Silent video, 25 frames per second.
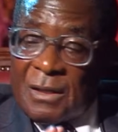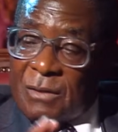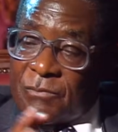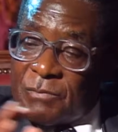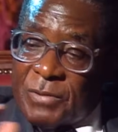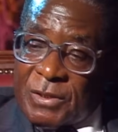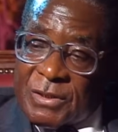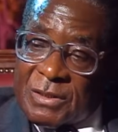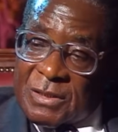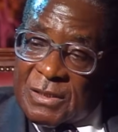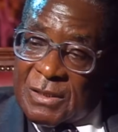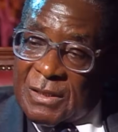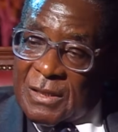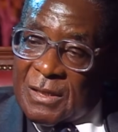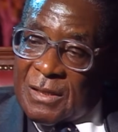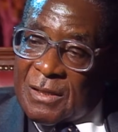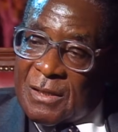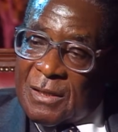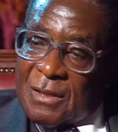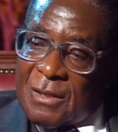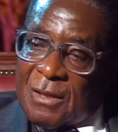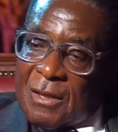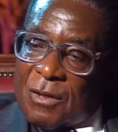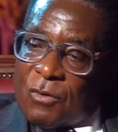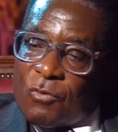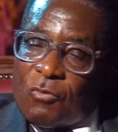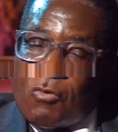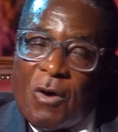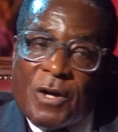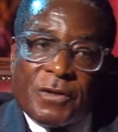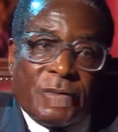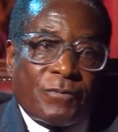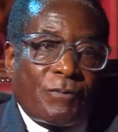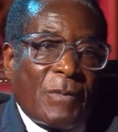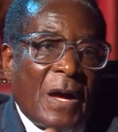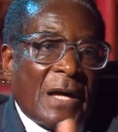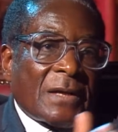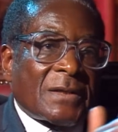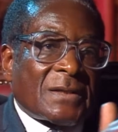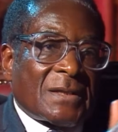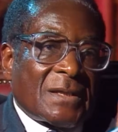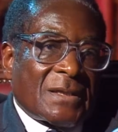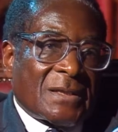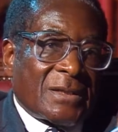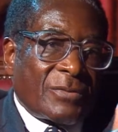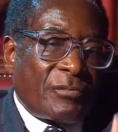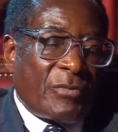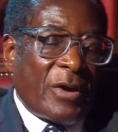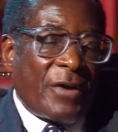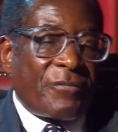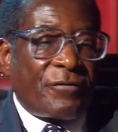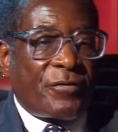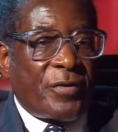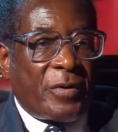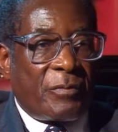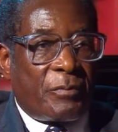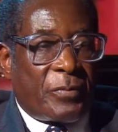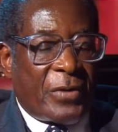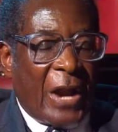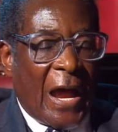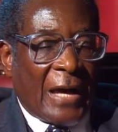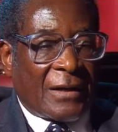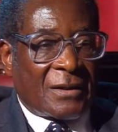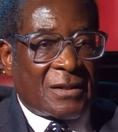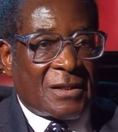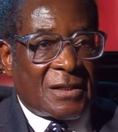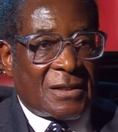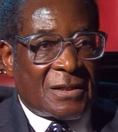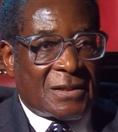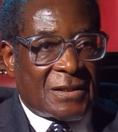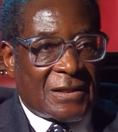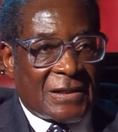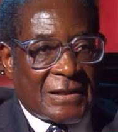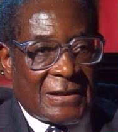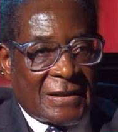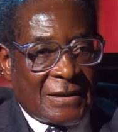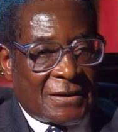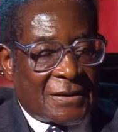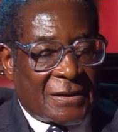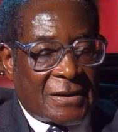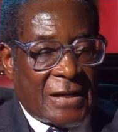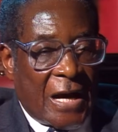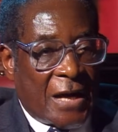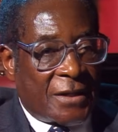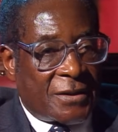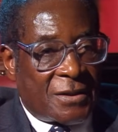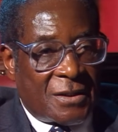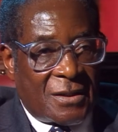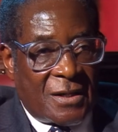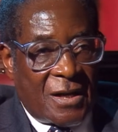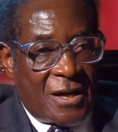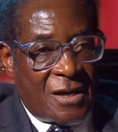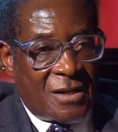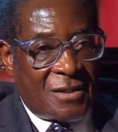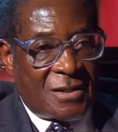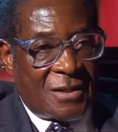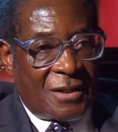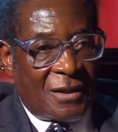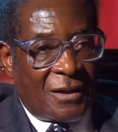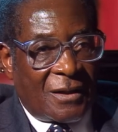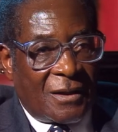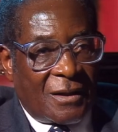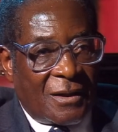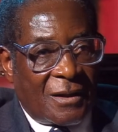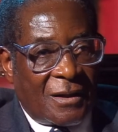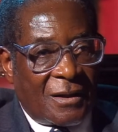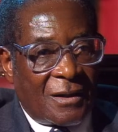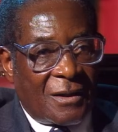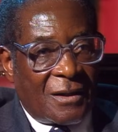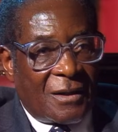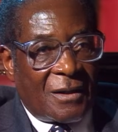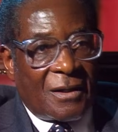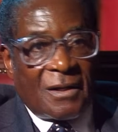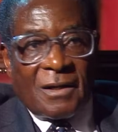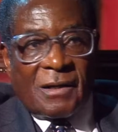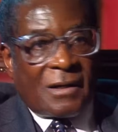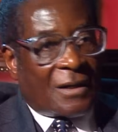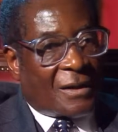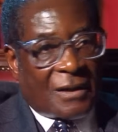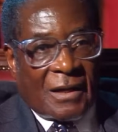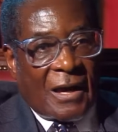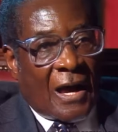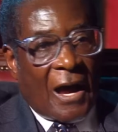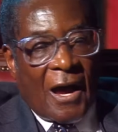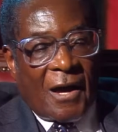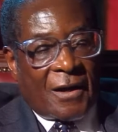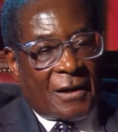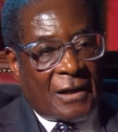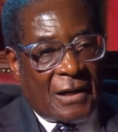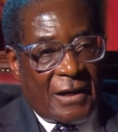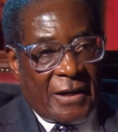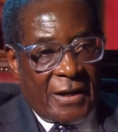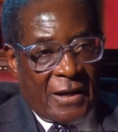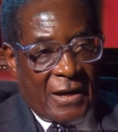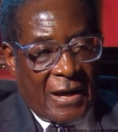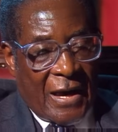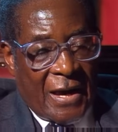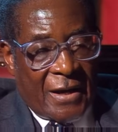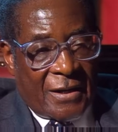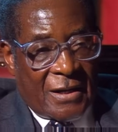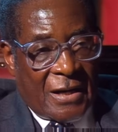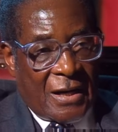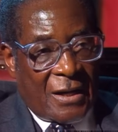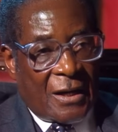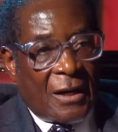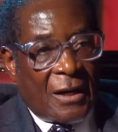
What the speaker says: but what Marxism have we practiced since 1980? Hardly any.